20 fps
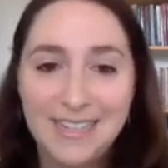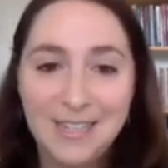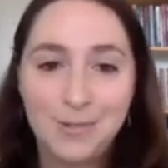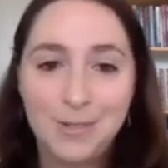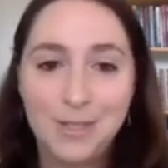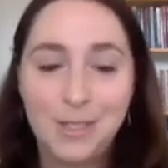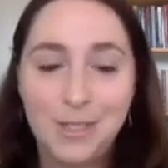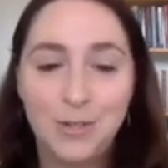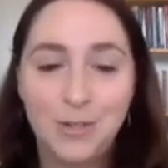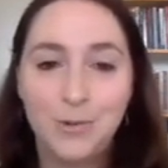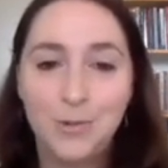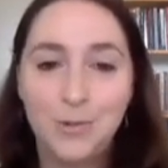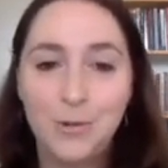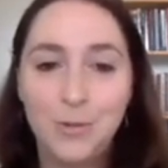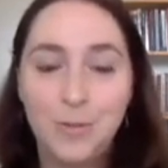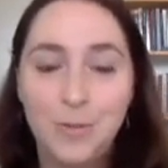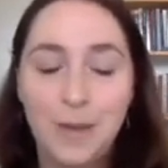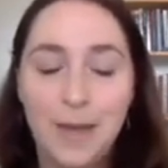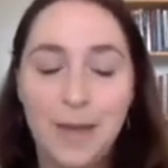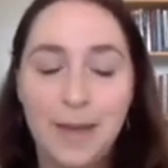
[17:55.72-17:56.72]
This was a
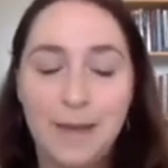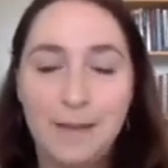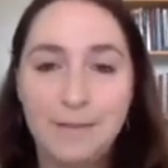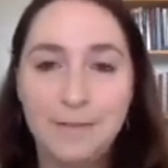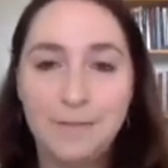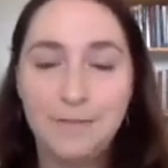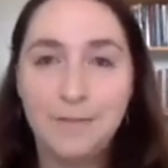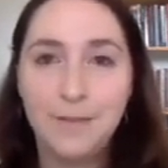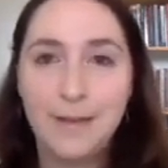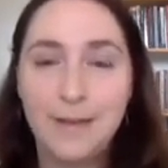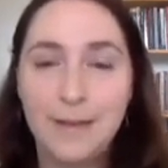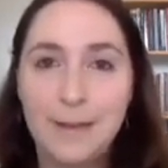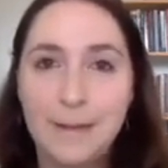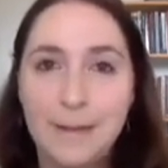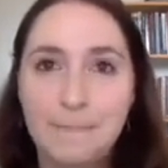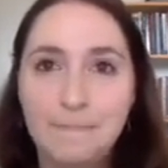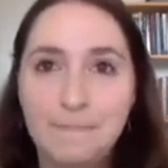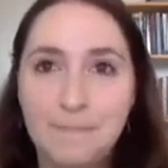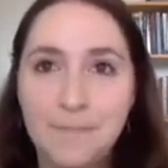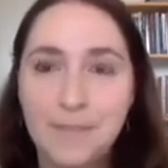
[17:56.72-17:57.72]
group of
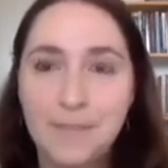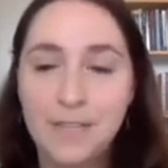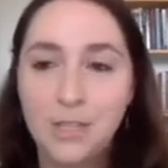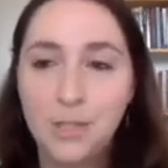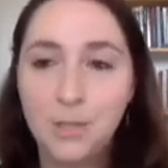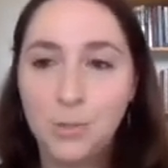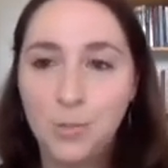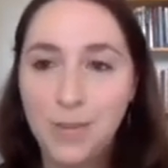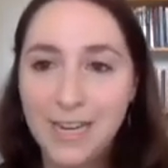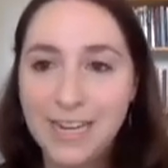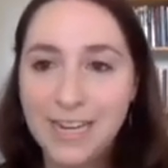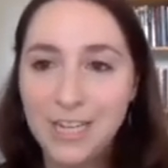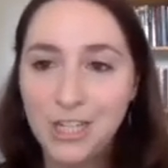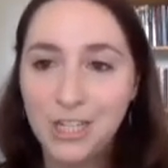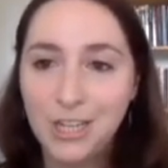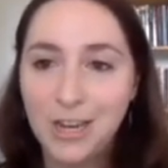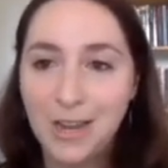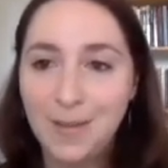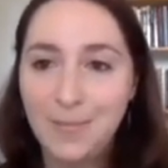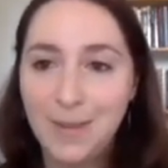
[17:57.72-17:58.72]
um,
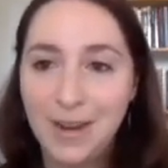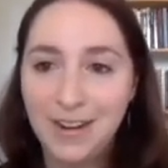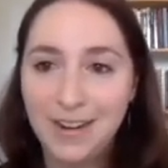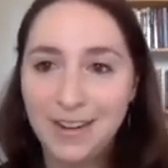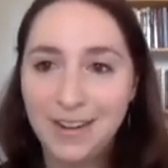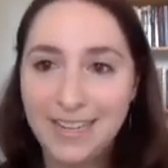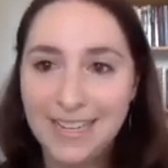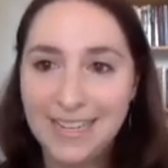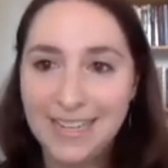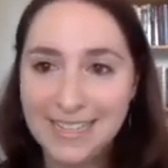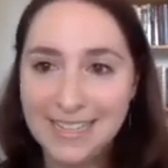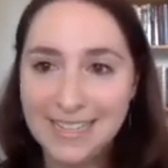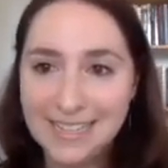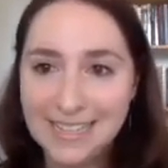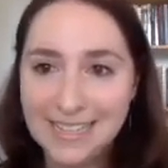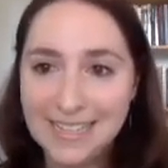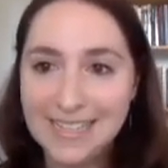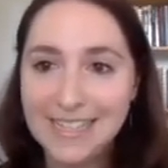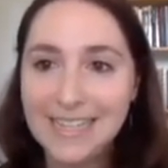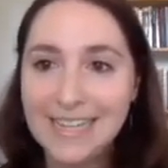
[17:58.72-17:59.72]
Swedish
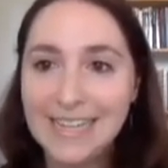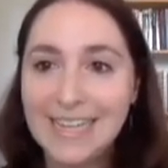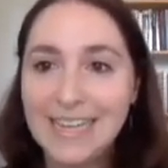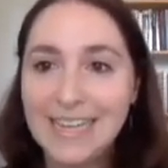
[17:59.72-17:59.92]
Americans